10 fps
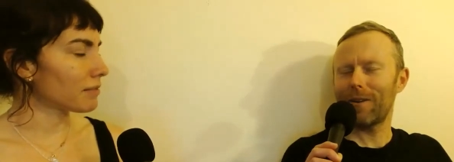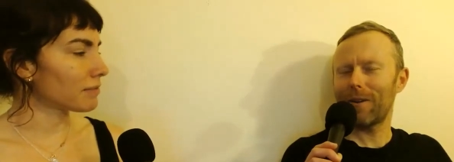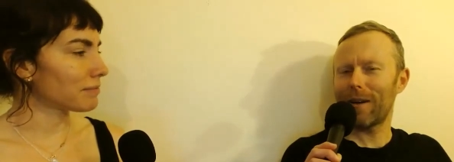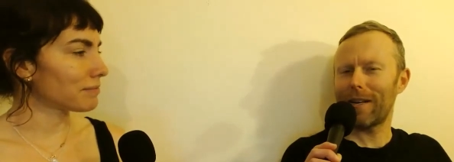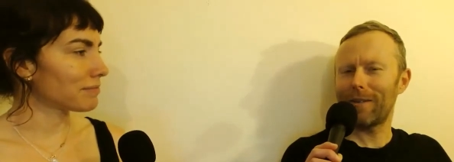Speaker 1: don't
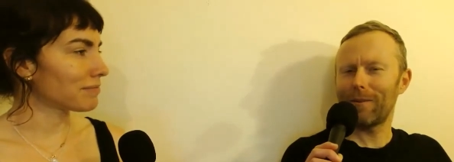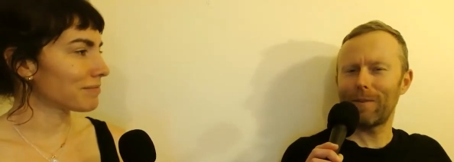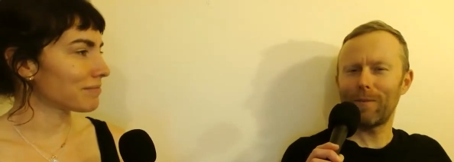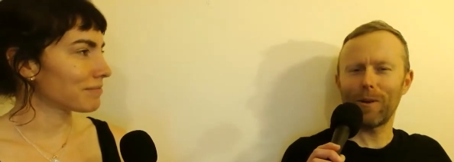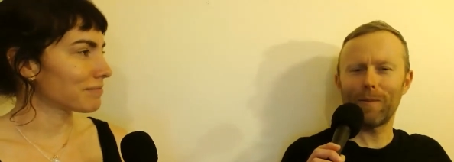know. I need to
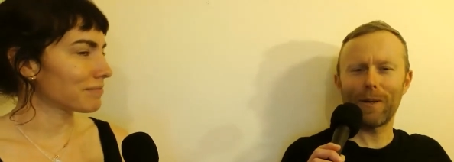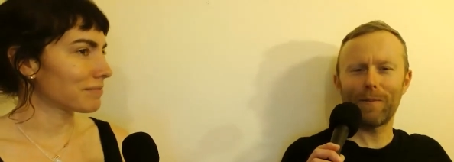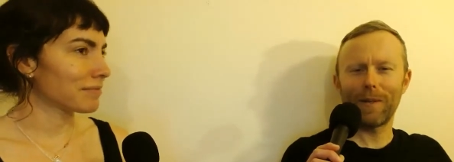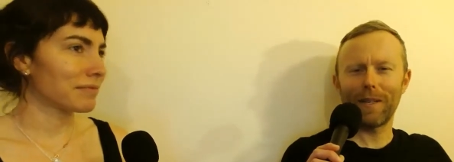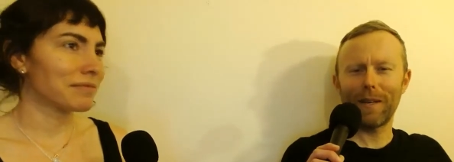read more about
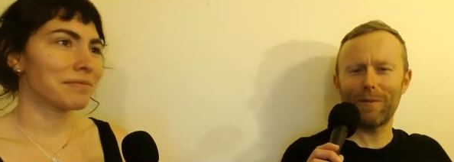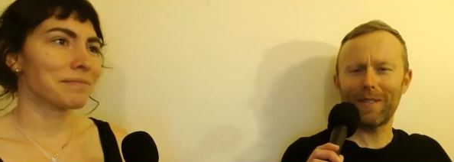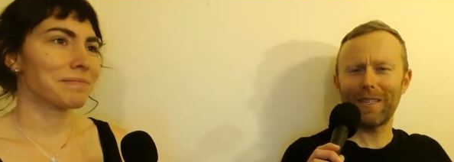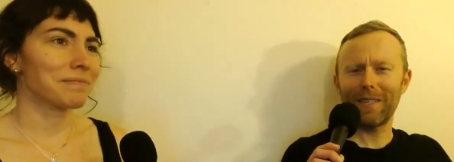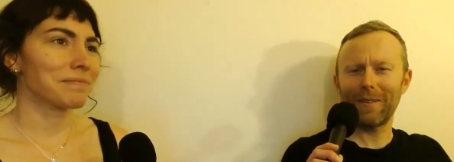it, but I
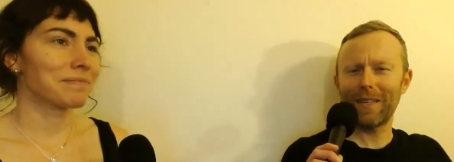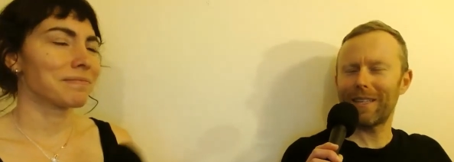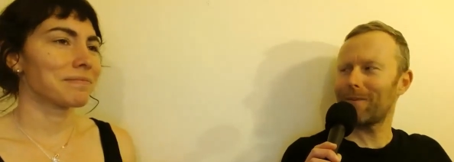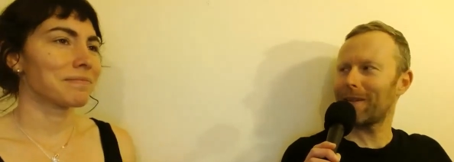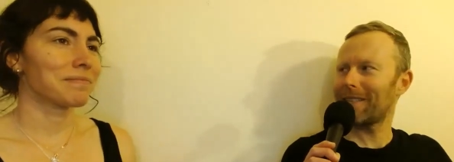was like, okay,
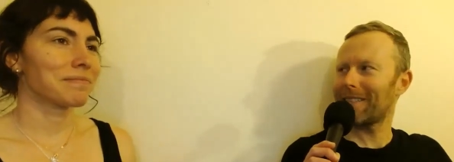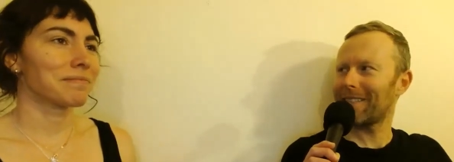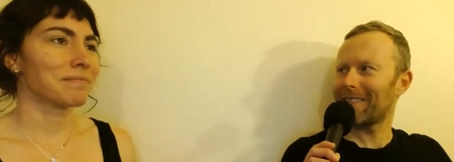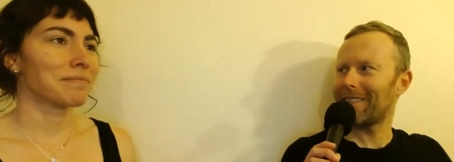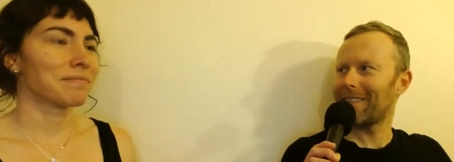this makes
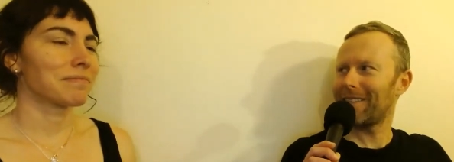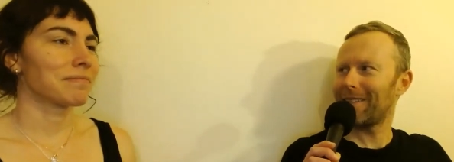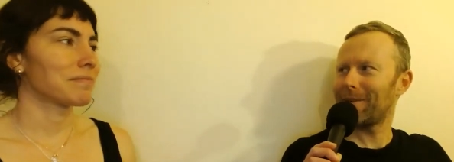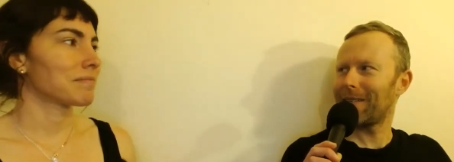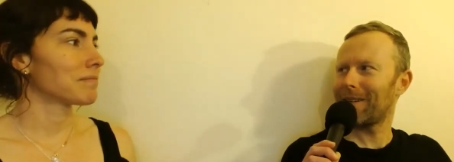sense. You
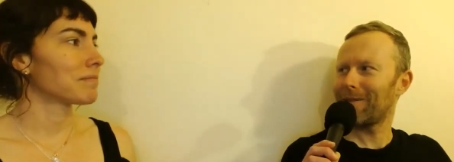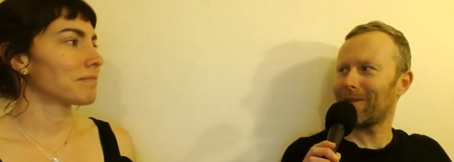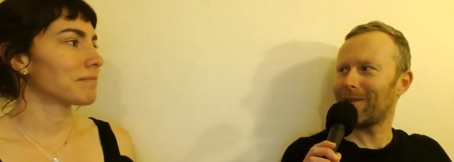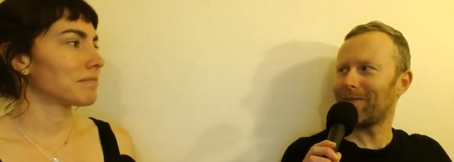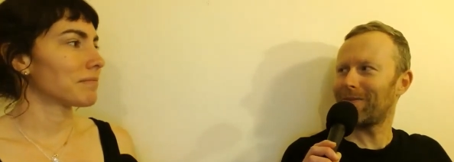need to be
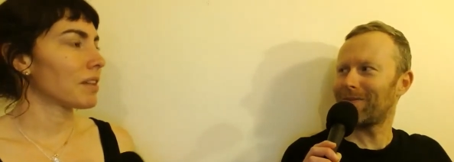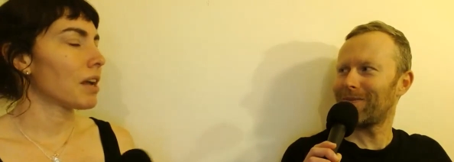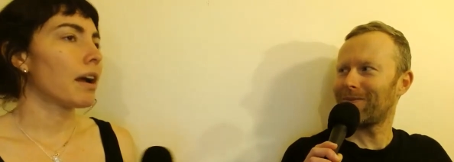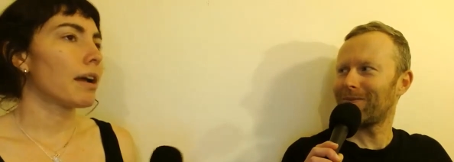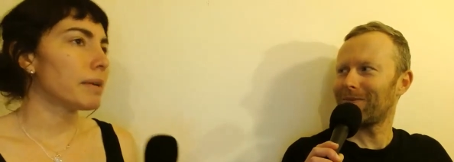careful.
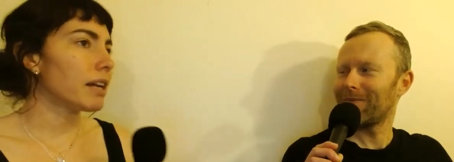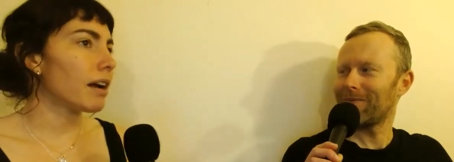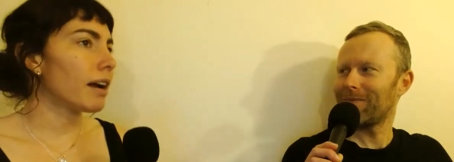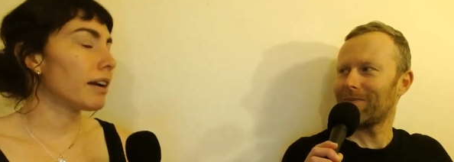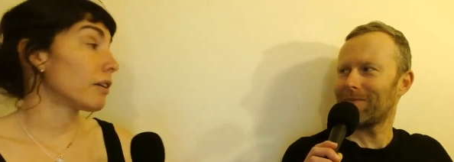
Speaker 2: I mean,
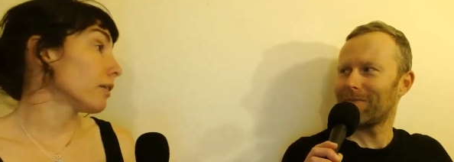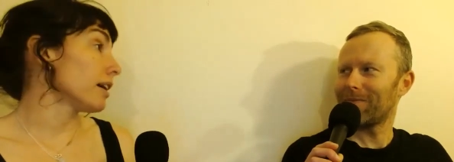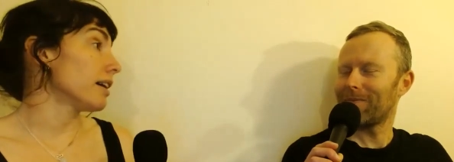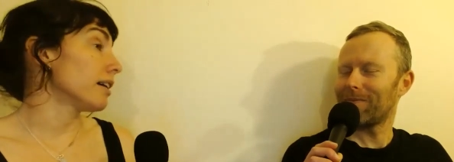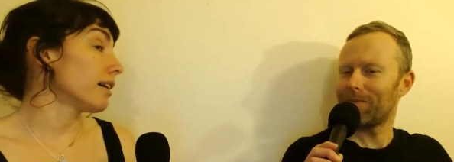I
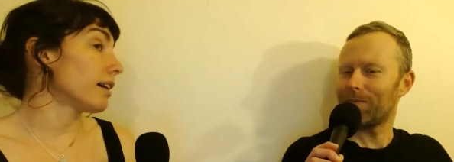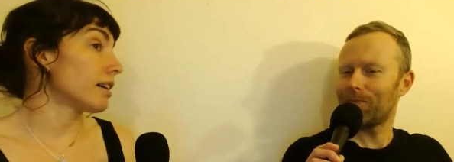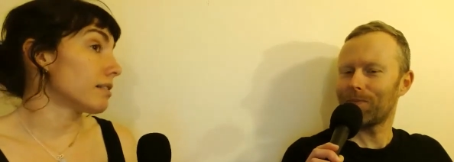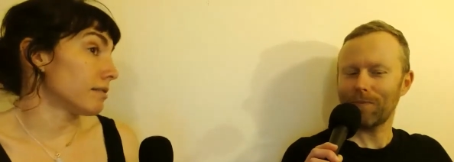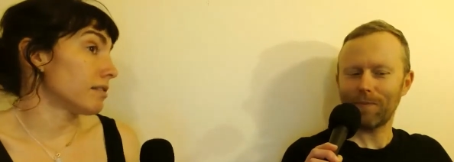agree.
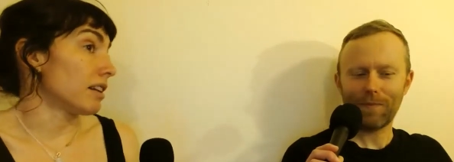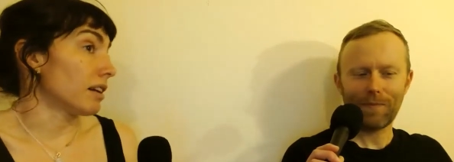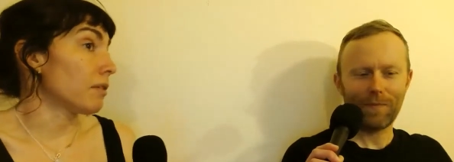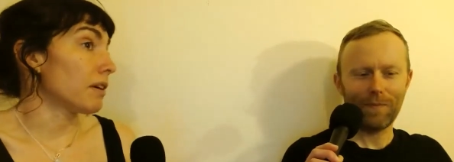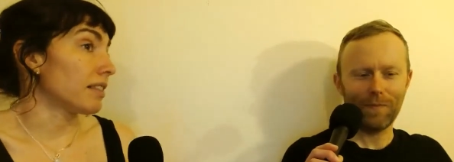And, you
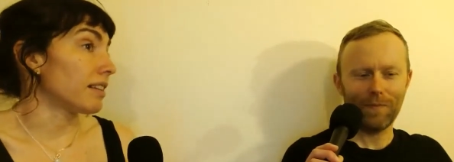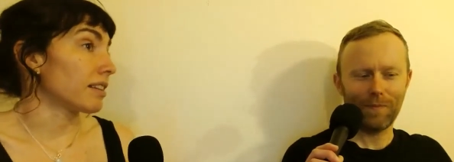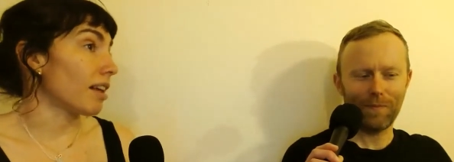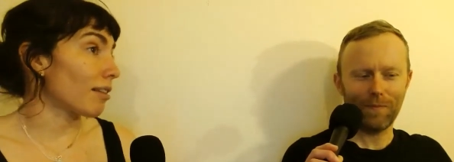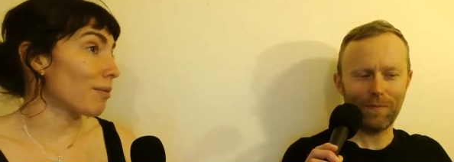know, I
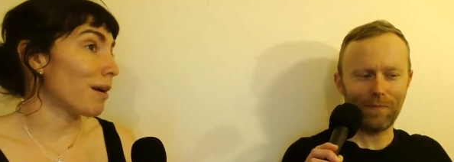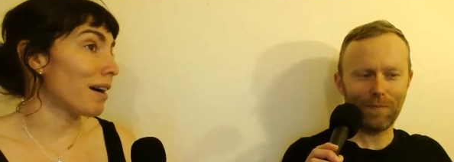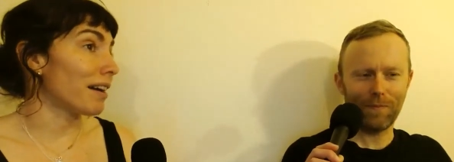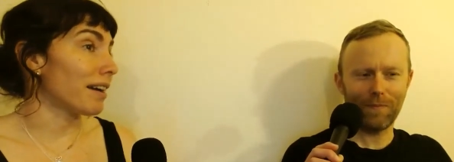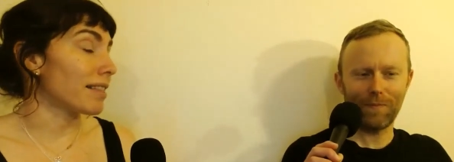think that's
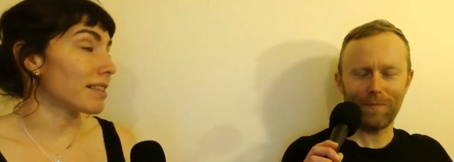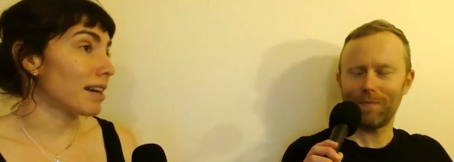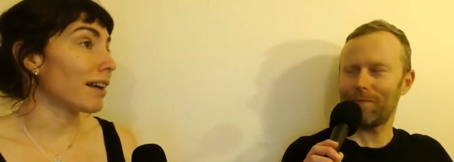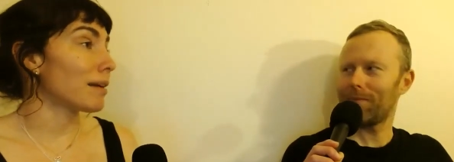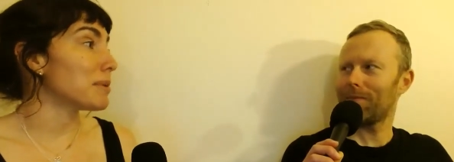why at the
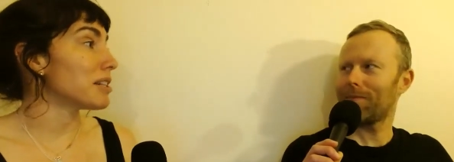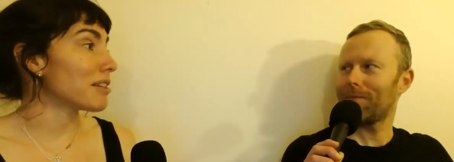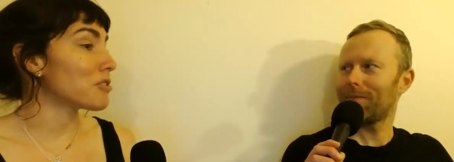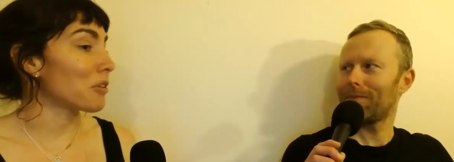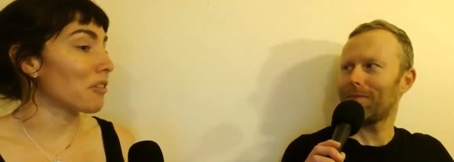time
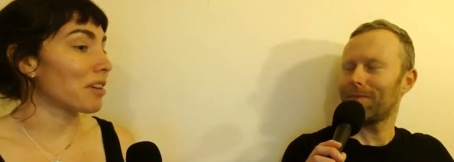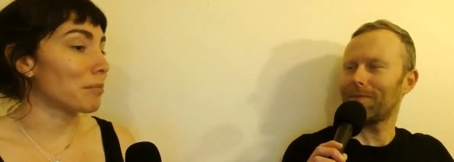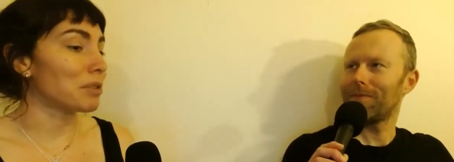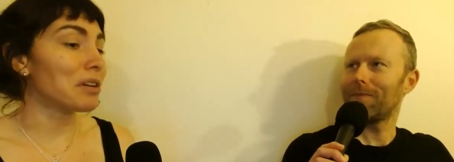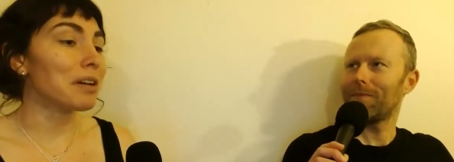intentional
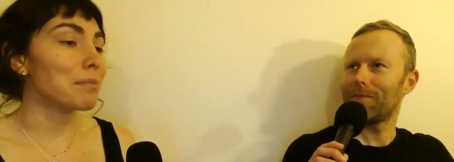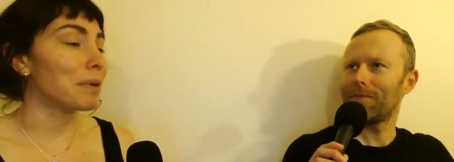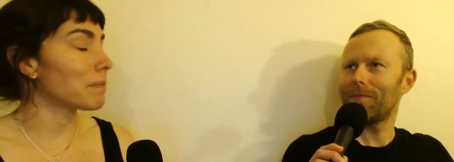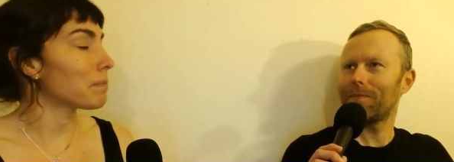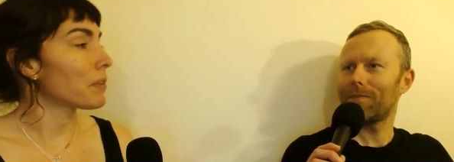seemed good.
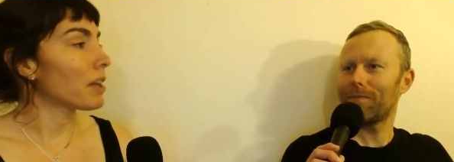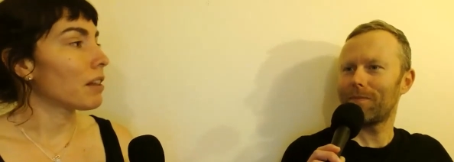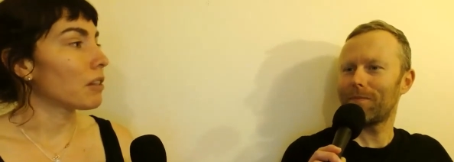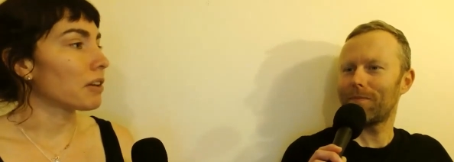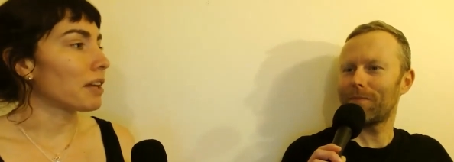But
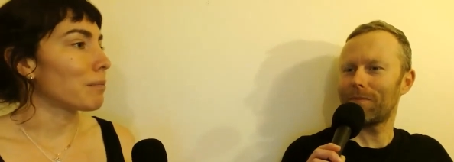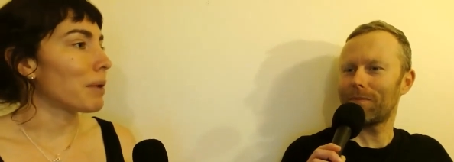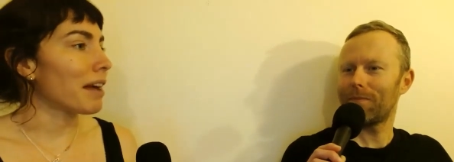looking